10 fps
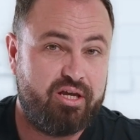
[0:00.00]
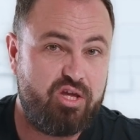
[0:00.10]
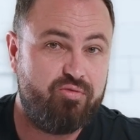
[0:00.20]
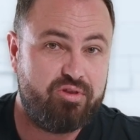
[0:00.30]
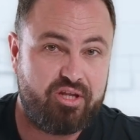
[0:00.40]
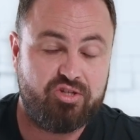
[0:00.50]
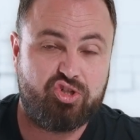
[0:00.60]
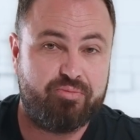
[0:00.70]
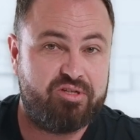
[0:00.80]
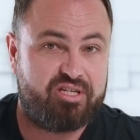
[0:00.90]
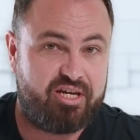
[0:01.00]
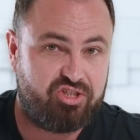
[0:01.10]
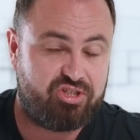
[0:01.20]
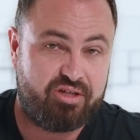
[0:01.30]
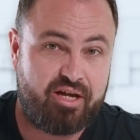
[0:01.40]
Even the
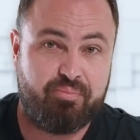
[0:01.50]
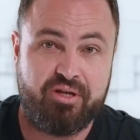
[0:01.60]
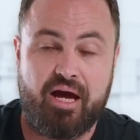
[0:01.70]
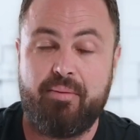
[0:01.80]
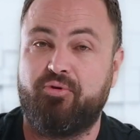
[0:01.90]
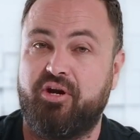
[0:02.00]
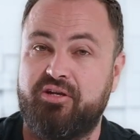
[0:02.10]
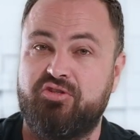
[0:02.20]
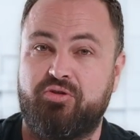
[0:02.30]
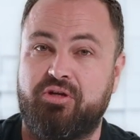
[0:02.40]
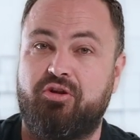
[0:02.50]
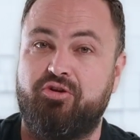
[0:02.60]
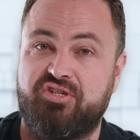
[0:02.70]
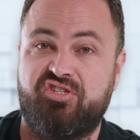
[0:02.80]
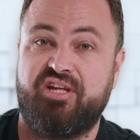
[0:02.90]
instrumentation had been upgraded to
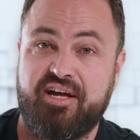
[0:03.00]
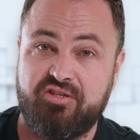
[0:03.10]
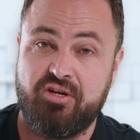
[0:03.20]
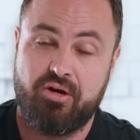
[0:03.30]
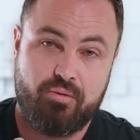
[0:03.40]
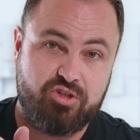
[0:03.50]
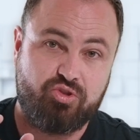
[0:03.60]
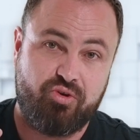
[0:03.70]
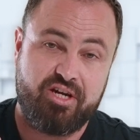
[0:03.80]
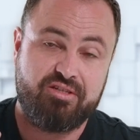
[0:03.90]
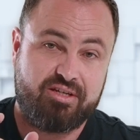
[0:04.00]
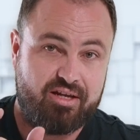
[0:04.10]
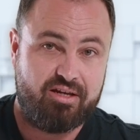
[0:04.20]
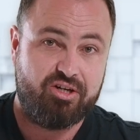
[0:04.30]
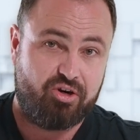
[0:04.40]
include a stat which read
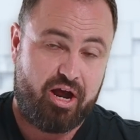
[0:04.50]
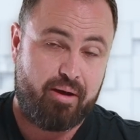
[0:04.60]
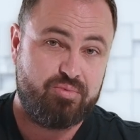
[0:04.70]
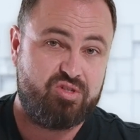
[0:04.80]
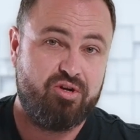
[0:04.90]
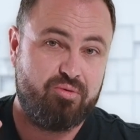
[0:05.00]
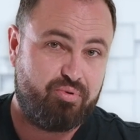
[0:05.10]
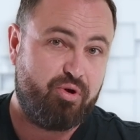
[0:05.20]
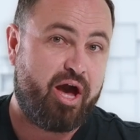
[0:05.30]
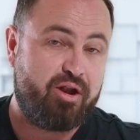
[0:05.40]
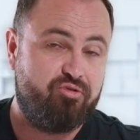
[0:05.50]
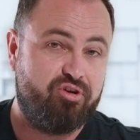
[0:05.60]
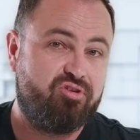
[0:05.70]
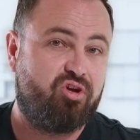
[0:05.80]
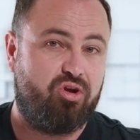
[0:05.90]
kilograms per
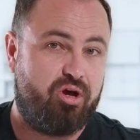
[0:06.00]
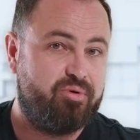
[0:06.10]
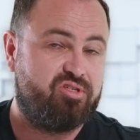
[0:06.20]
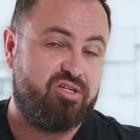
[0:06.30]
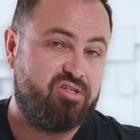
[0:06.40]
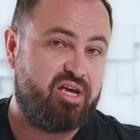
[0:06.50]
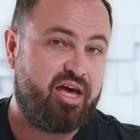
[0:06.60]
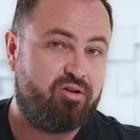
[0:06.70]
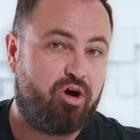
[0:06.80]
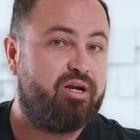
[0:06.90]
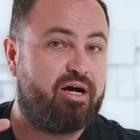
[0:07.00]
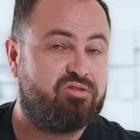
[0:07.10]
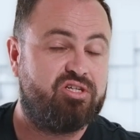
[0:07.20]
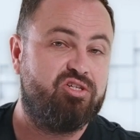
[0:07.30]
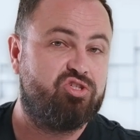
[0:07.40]
100 kilometers. And on our
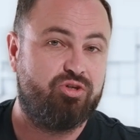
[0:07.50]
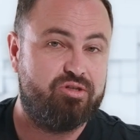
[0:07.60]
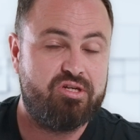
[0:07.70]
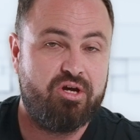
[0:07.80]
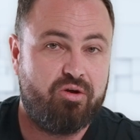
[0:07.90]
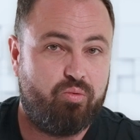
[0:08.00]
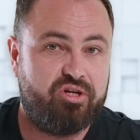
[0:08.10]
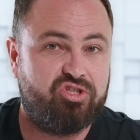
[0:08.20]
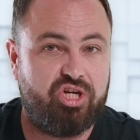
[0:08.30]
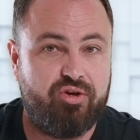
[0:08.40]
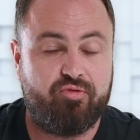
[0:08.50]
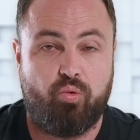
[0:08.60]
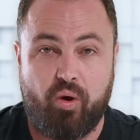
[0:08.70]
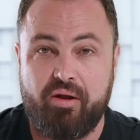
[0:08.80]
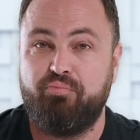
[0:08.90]
test route, we achieved
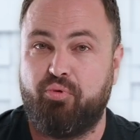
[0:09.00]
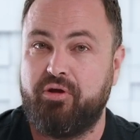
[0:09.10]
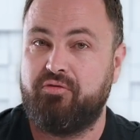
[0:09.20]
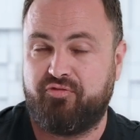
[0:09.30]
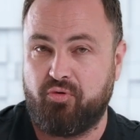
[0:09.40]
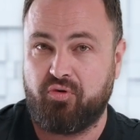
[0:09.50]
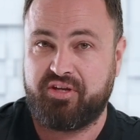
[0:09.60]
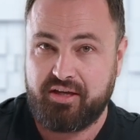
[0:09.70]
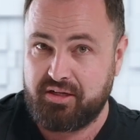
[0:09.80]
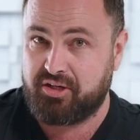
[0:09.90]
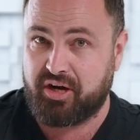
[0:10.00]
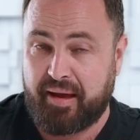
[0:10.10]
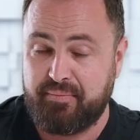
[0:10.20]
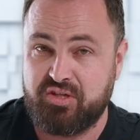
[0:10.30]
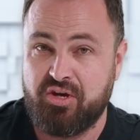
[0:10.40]
1.4
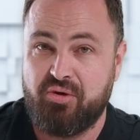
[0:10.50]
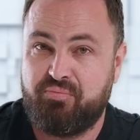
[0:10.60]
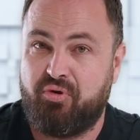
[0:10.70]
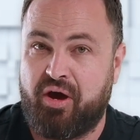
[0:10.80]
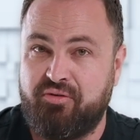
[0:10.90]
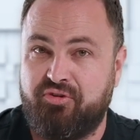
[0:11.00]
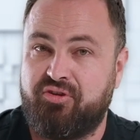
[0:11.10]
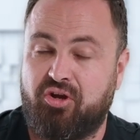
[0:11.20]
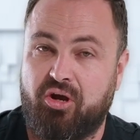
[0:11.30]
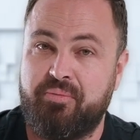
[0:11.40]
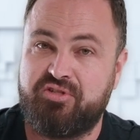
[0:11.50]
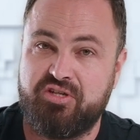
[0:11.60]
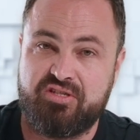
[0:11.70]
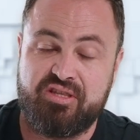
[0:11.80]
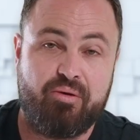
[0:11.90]
kilograms per 100
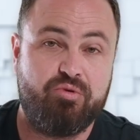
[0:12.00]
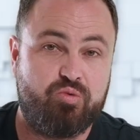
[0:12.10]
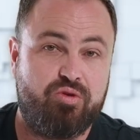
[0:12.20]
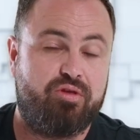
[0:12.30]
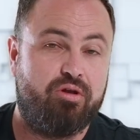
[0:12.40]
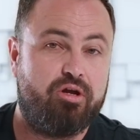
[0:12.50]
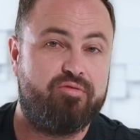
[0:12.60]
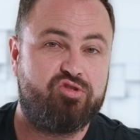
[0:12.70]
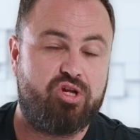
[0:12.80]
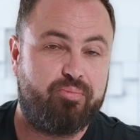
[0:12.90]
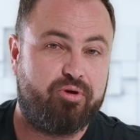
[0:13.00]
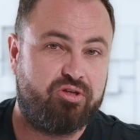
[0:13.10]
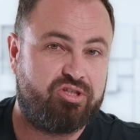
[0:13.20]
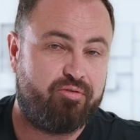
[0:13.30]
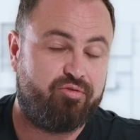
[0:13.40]
kilometers, and that was with a lot of stop-go
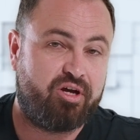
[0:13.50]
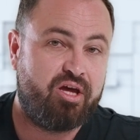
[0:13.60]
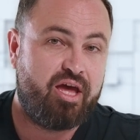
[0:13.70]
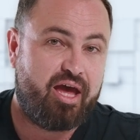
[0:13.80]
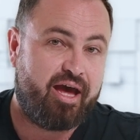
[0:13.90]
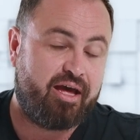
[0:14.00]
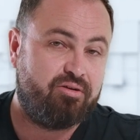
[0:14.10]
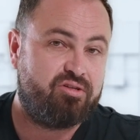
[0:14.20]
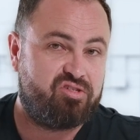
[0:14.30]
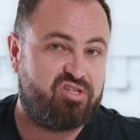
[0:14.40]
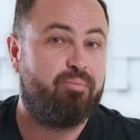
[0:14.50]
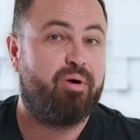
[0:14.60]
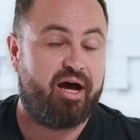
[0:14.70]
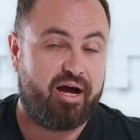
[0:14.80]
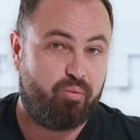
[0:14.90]
traffic and some
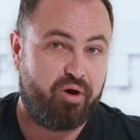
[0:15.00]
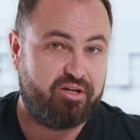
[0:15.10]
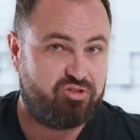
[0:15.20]
highway